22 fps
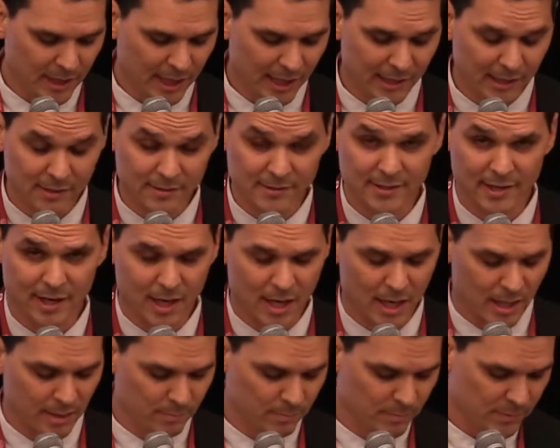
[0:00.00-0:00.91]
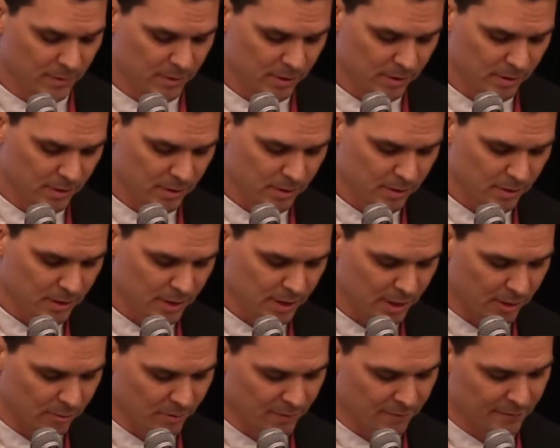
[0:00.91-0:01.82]
and in time,
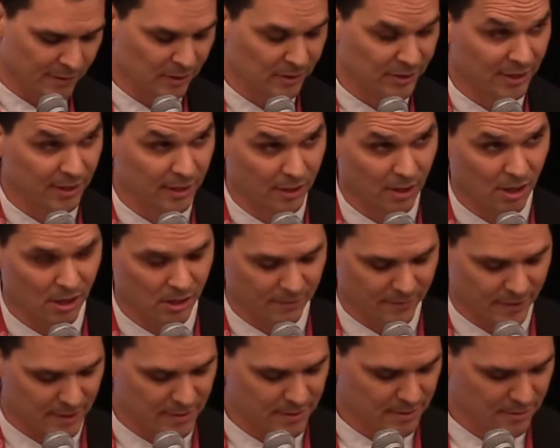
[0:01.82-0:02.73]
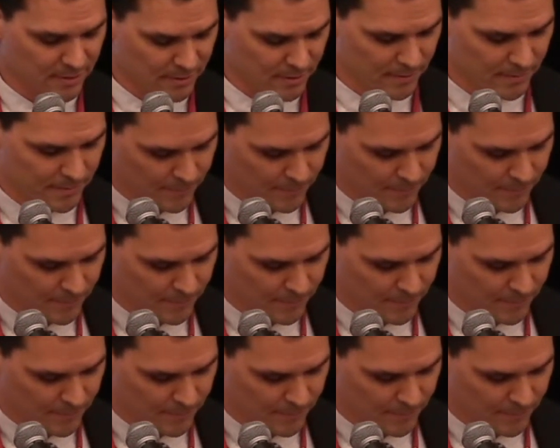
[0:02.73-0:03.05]
he revealed it in all of us.